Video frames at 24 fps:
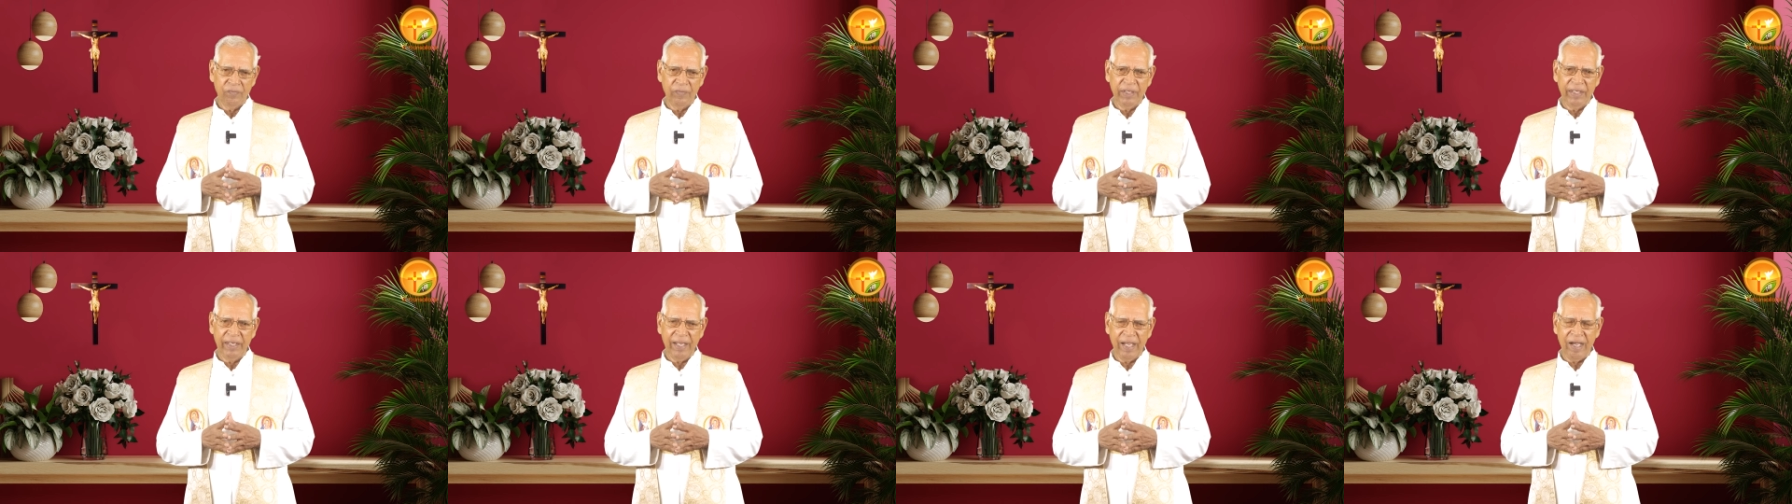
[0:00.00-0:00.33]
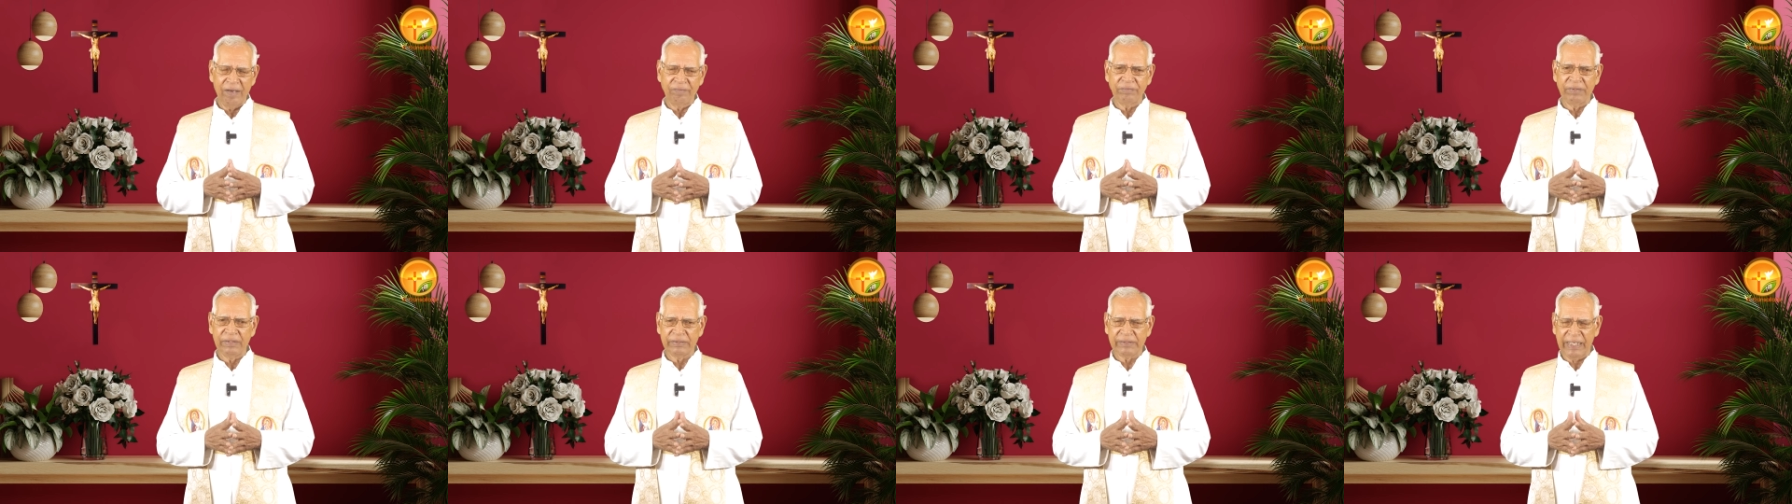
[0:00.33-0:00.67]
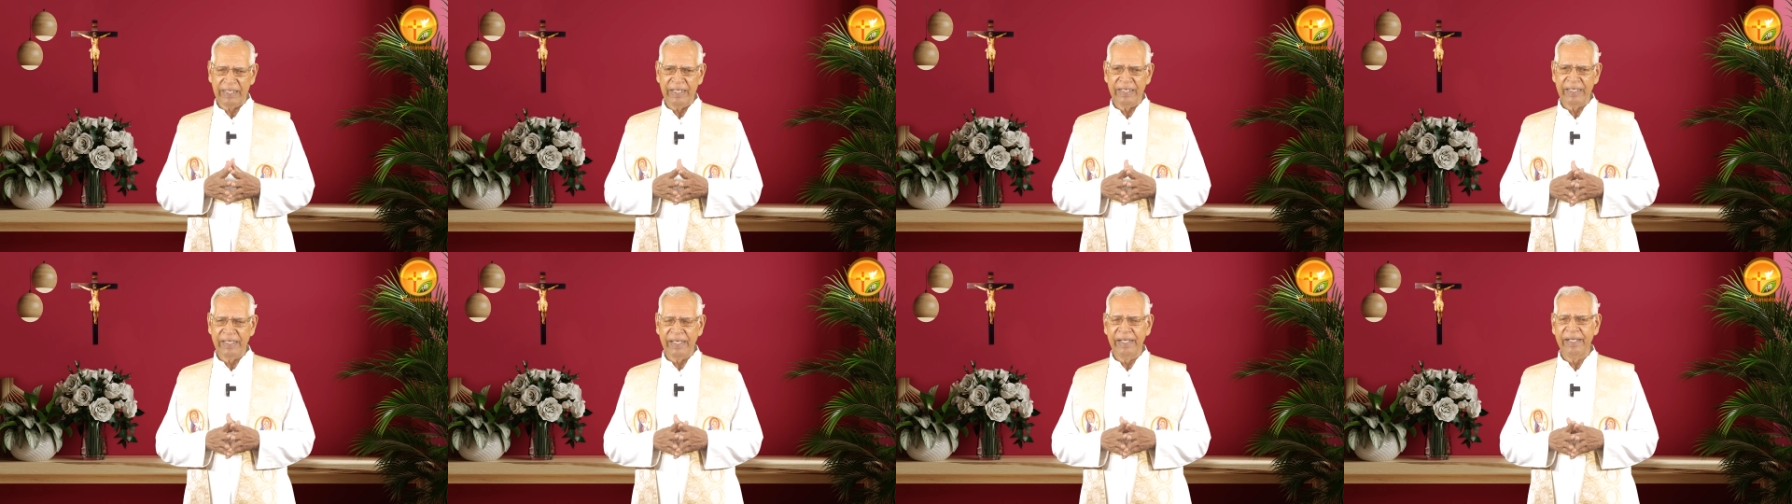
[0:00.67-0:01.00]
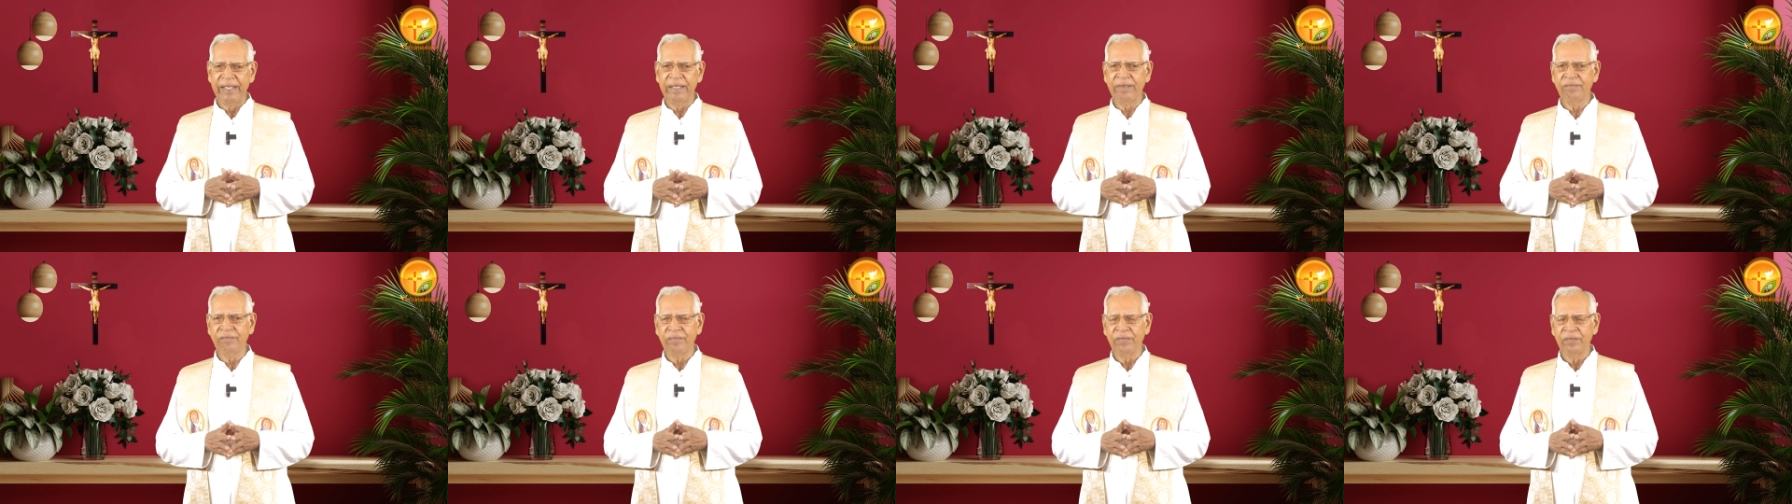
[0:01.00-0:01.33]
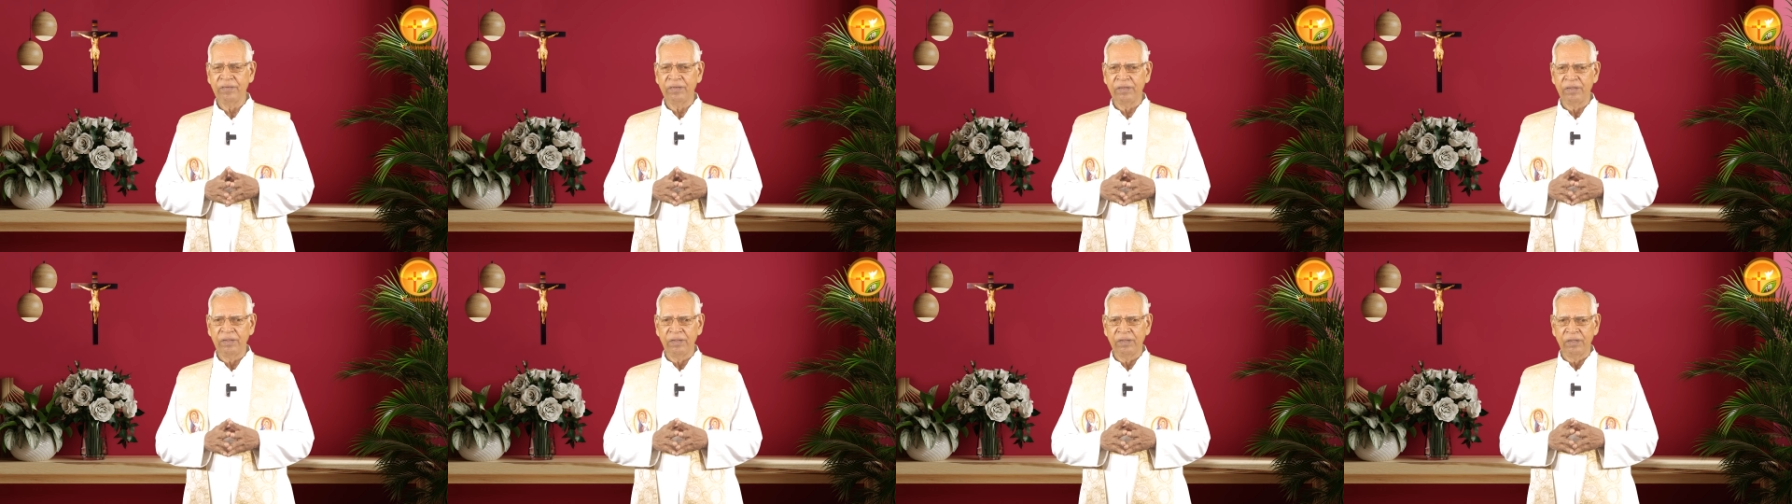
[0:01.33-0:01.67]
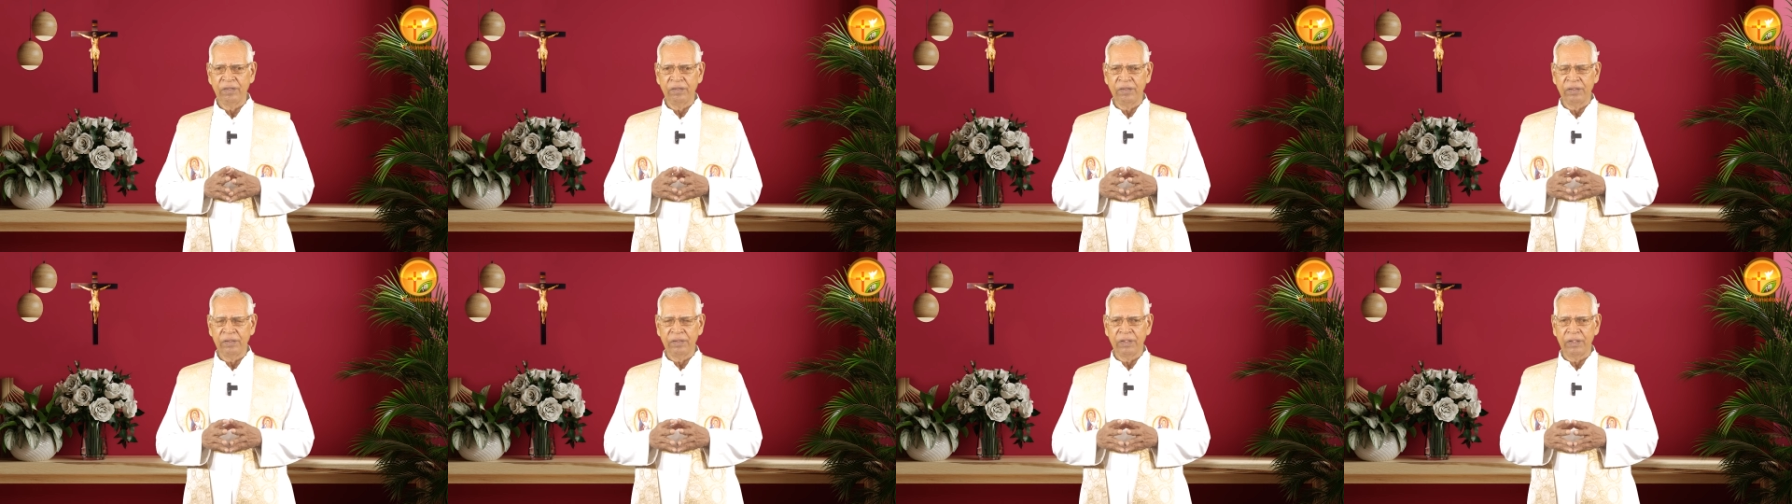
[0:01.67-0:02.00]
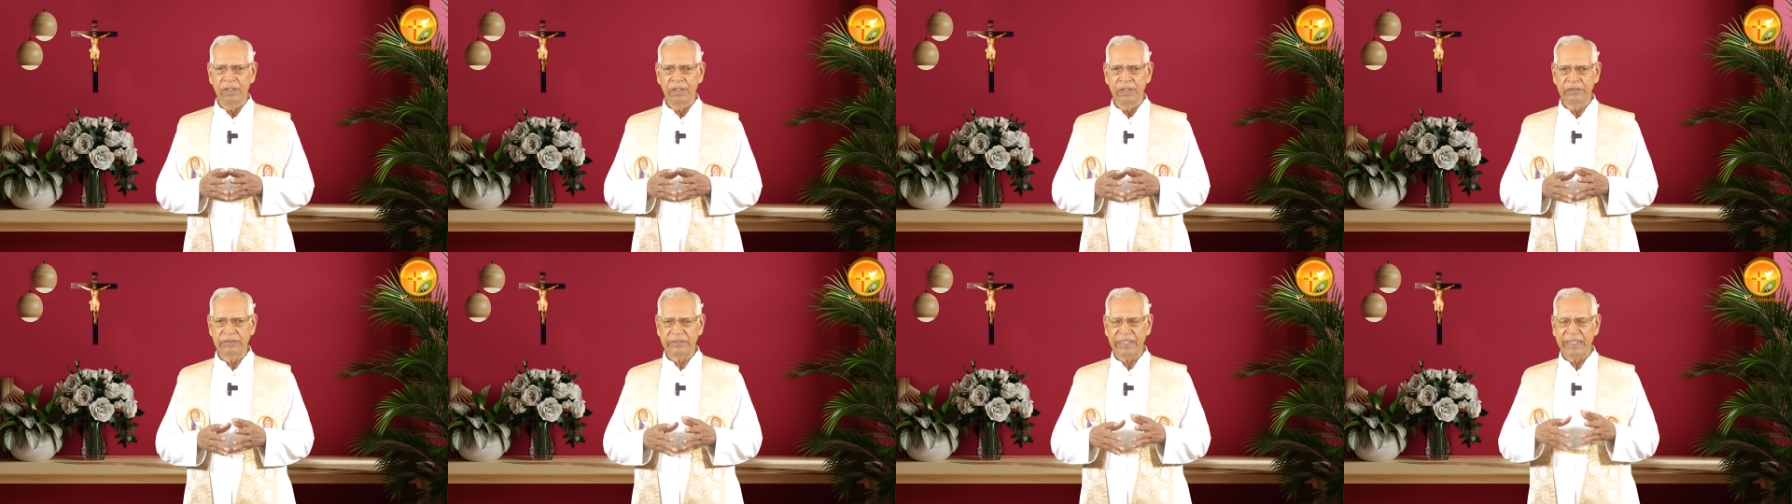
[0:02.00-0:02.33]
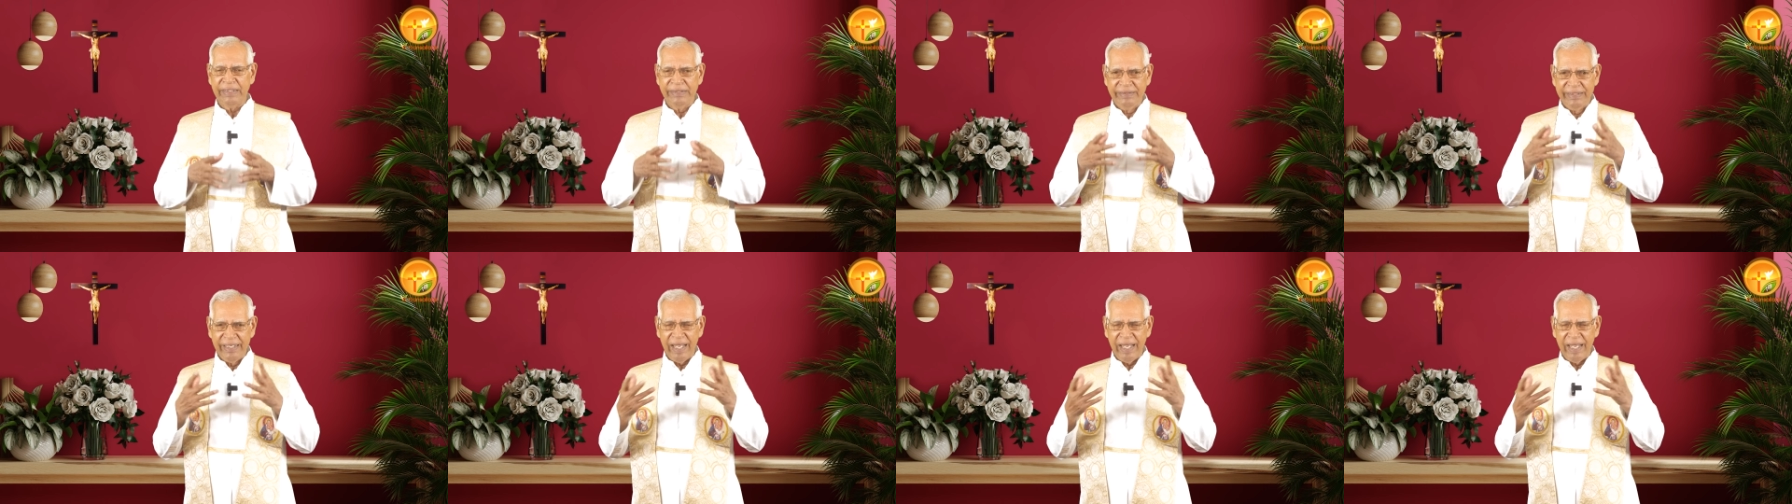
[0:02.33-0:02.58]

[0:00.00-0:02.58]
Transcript: we have the second reading. Uh, St.